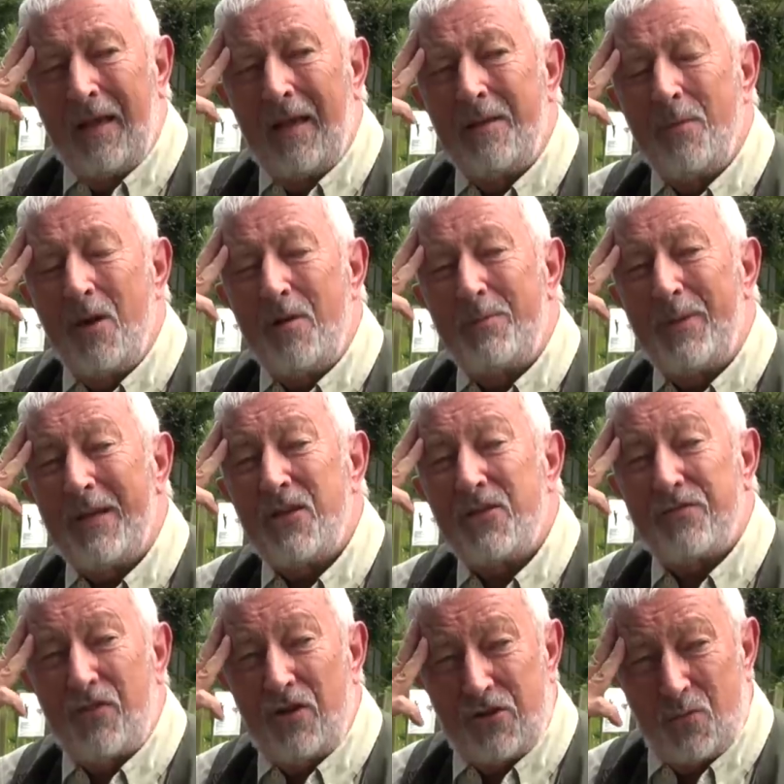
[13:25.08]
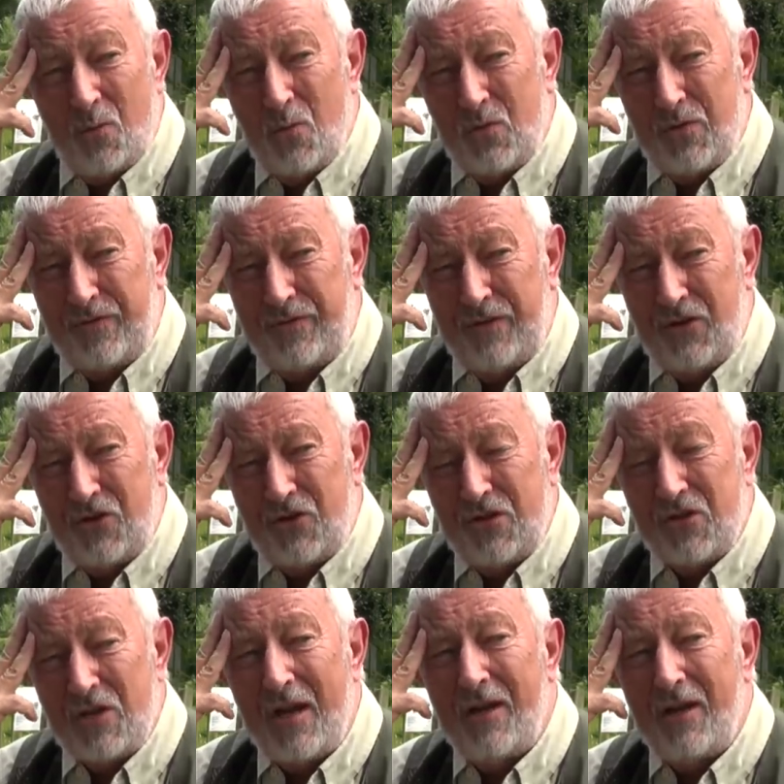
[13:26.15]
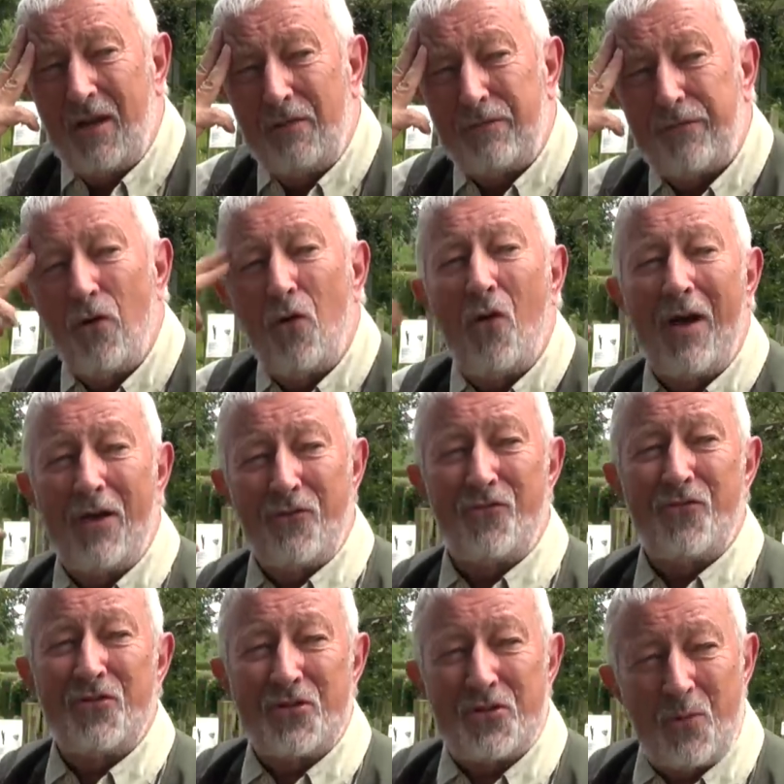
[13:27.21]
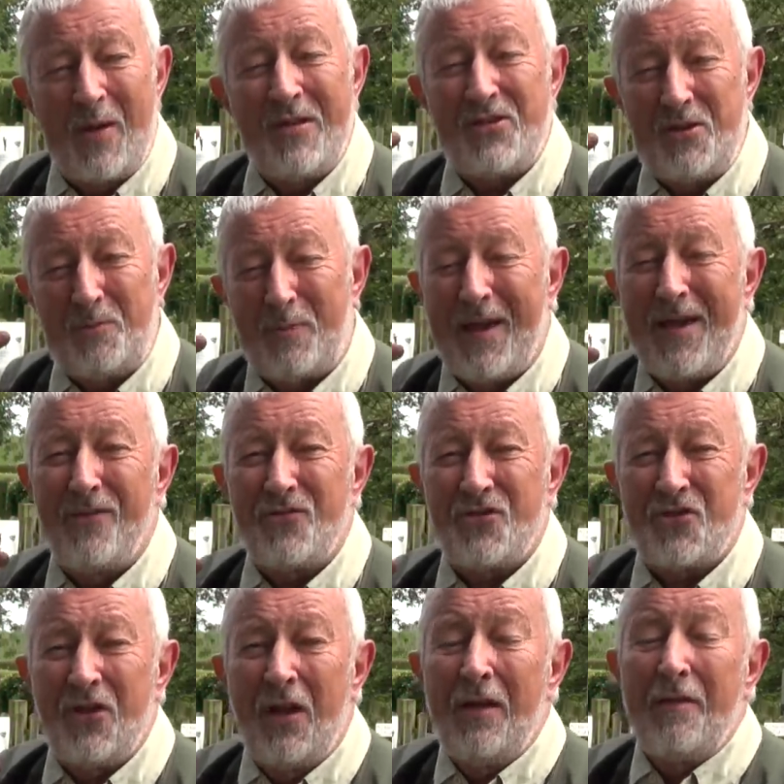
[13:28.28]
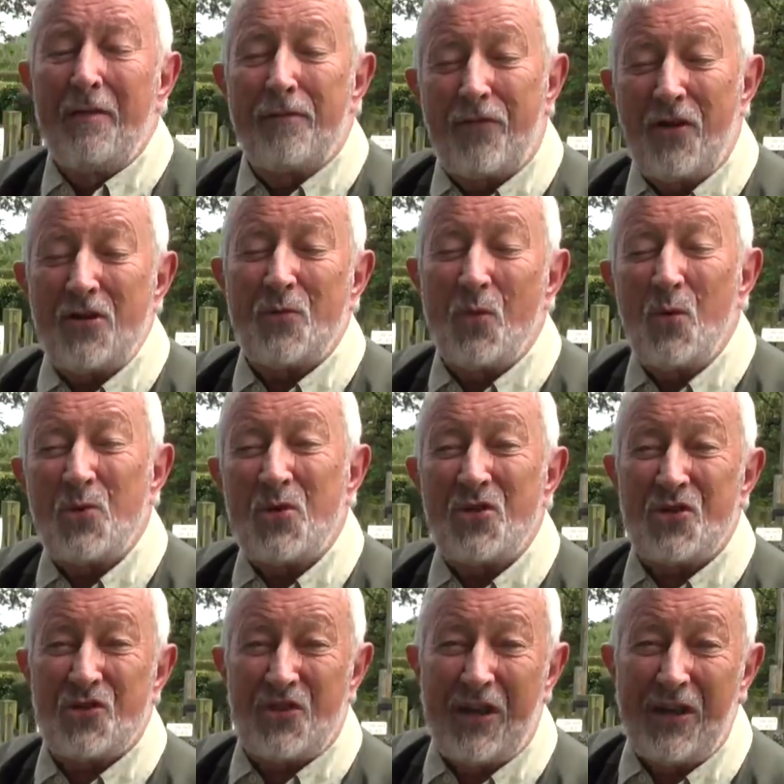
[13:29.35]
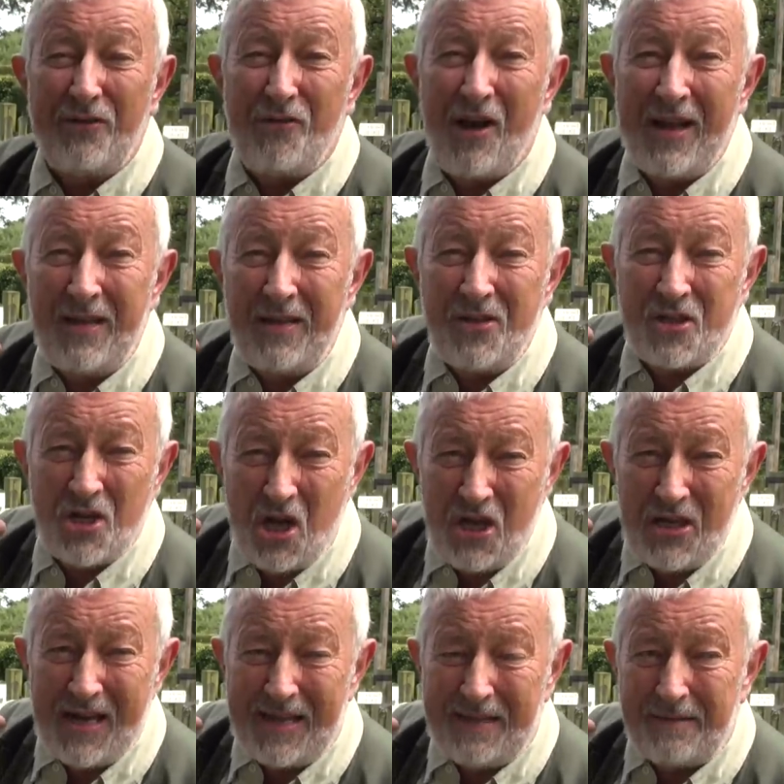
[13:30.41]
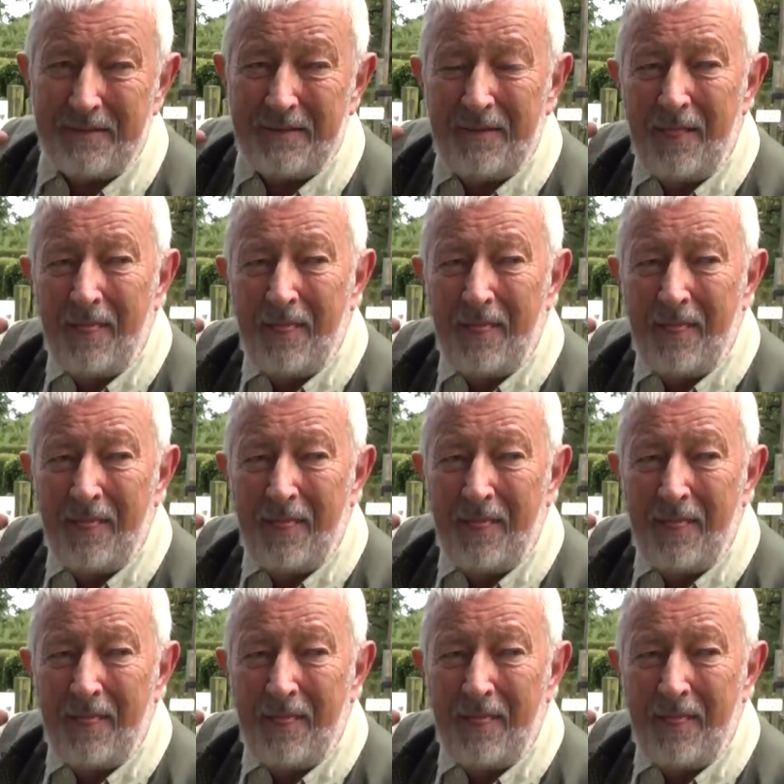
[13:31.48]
and my biggest freshwater fish is a 420 pounds freshwater stingray in Thailand.